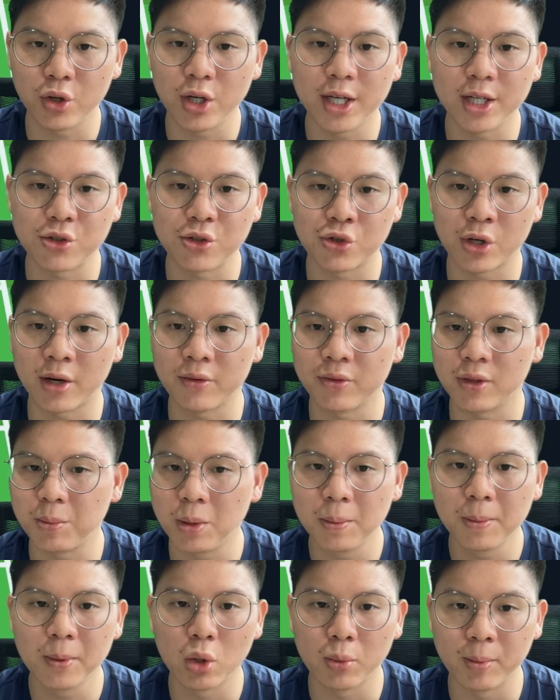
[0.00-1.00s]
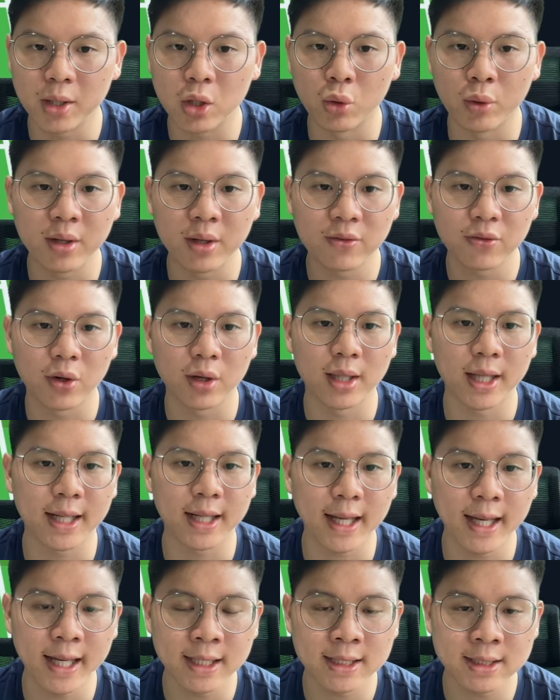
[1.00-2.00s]
hit draft that people will be going for, like
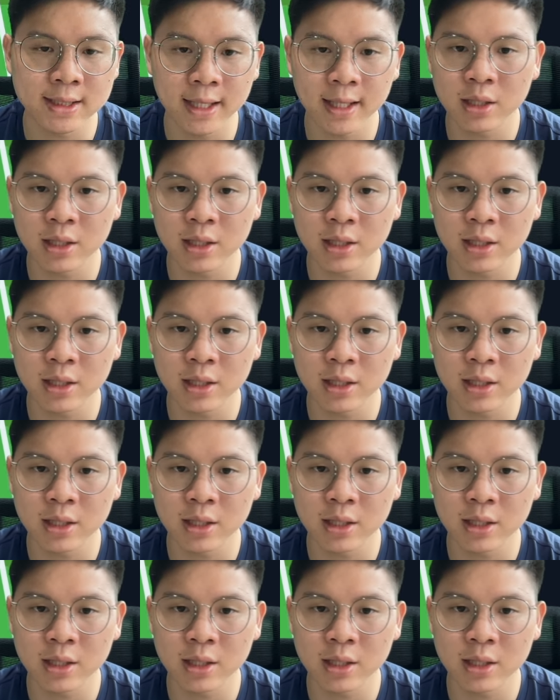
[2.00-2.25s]
Eze,